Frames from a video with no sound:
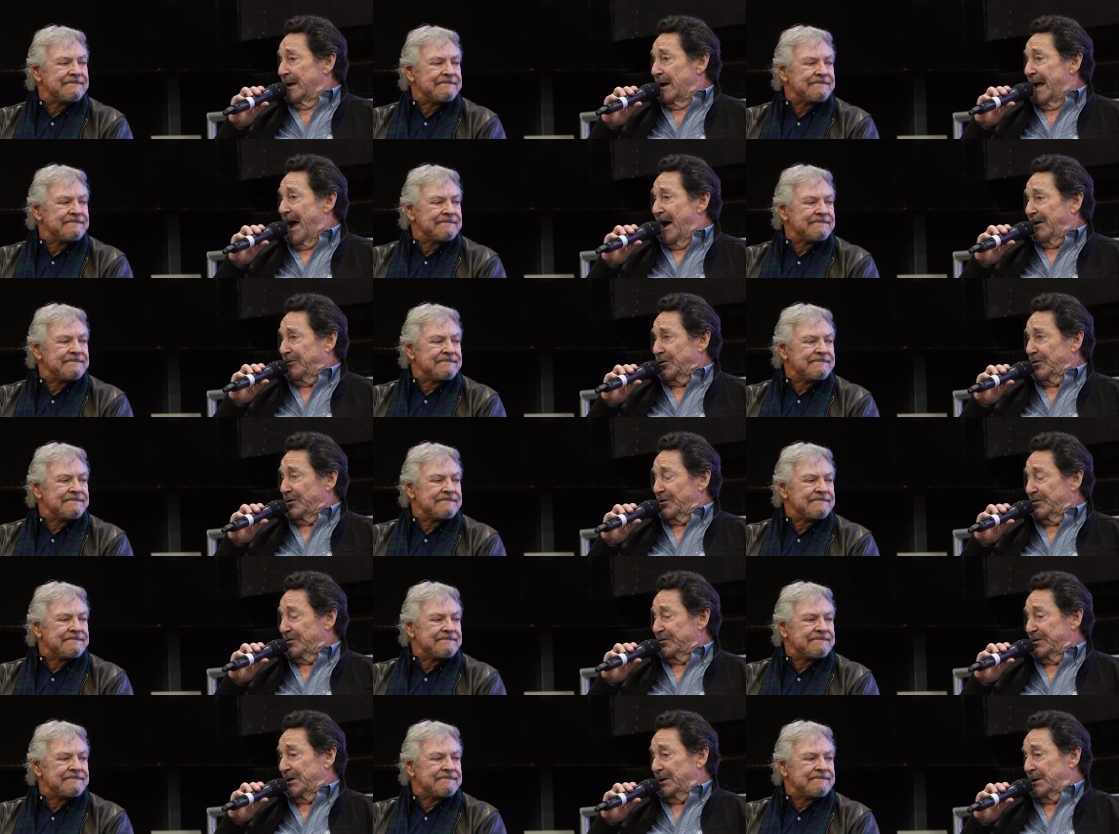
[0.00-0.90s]

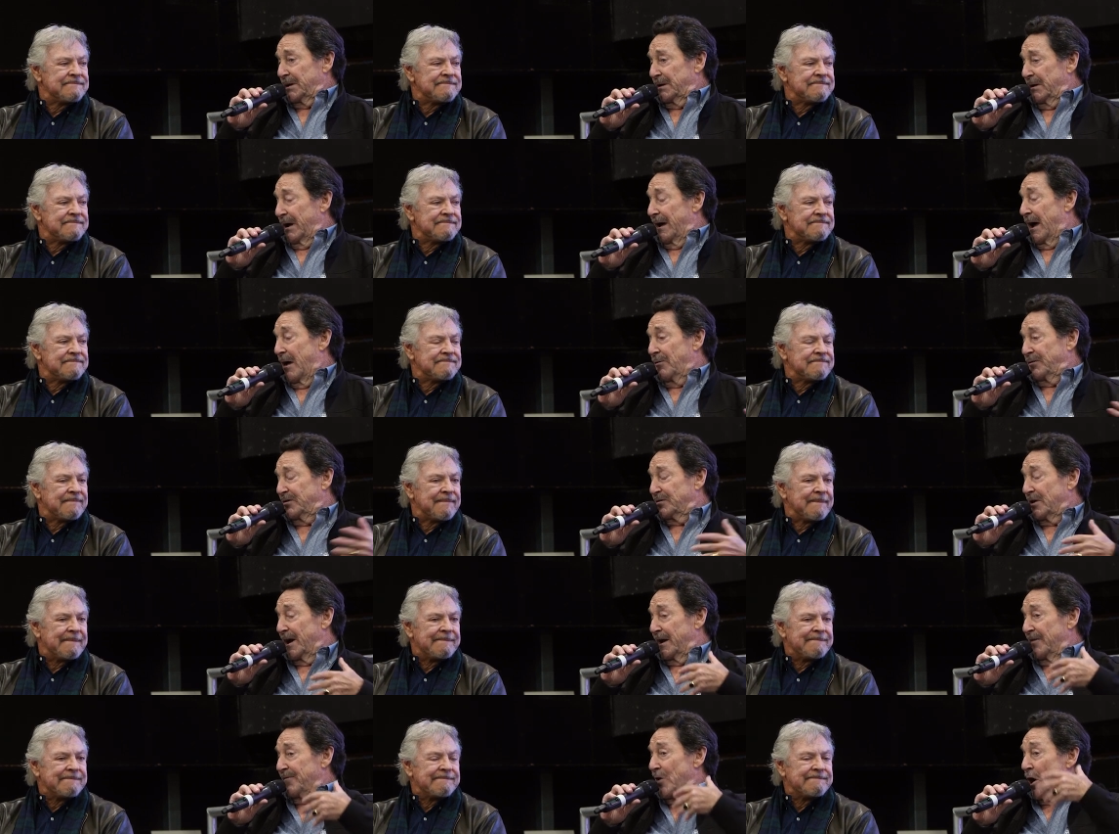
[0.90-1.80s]
Speaker 1: actors uh,
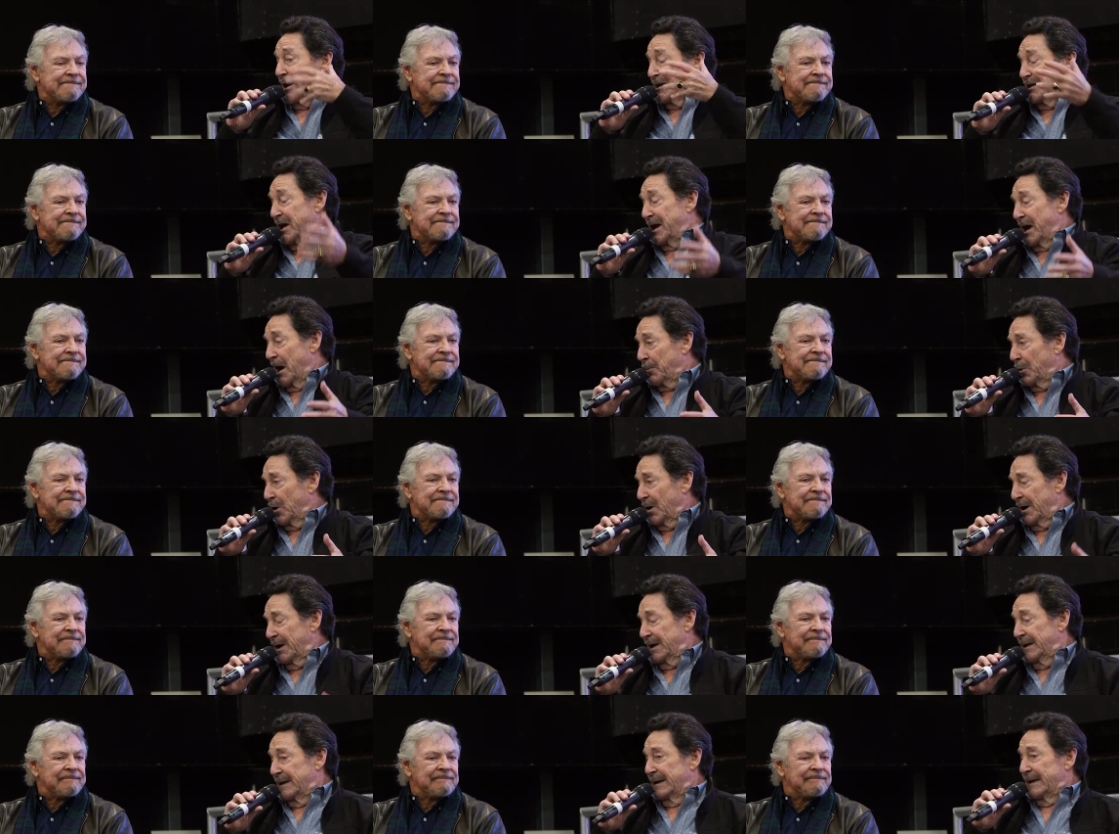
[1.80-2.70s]
outside of on camera
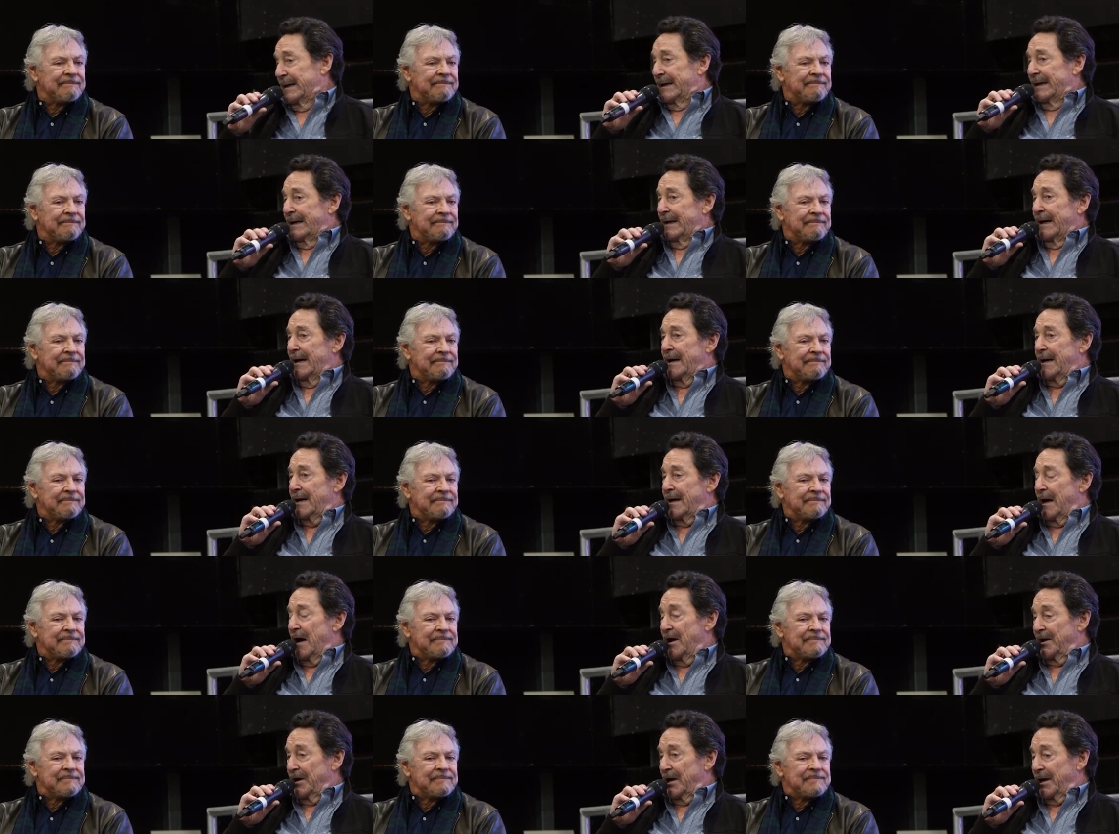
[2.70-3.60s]
uh,
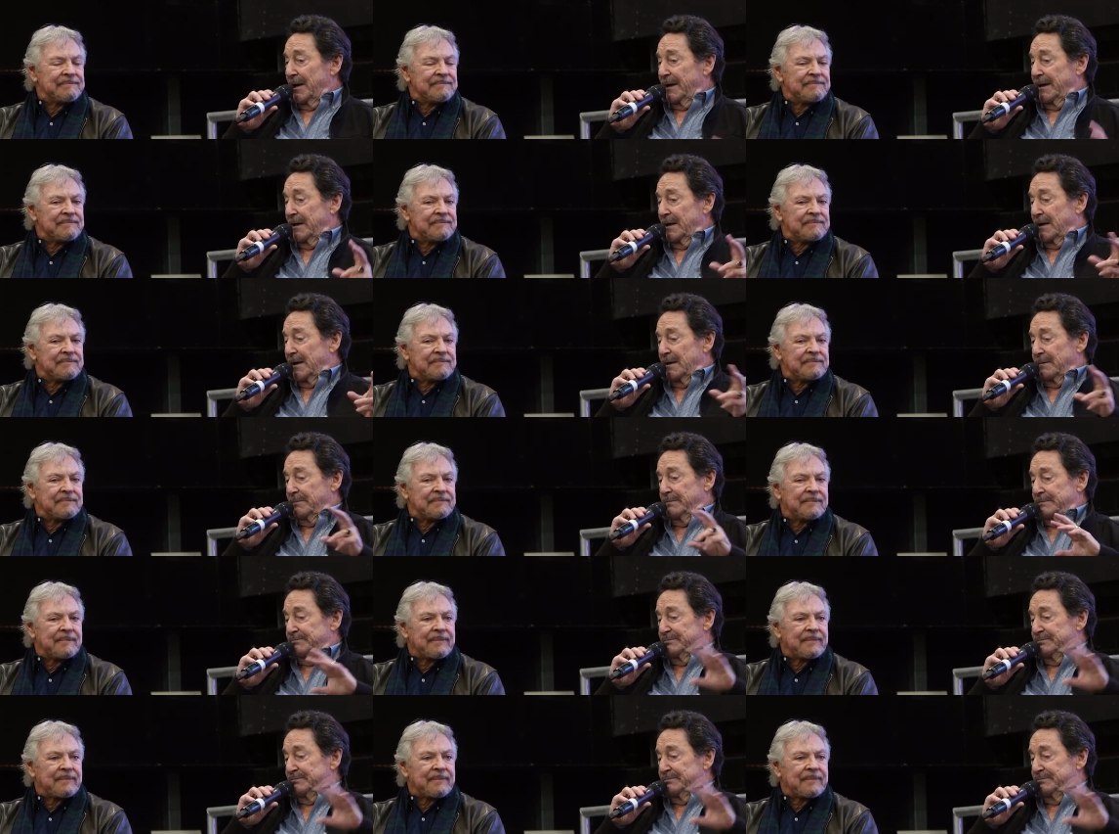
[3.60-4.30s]
on a uh,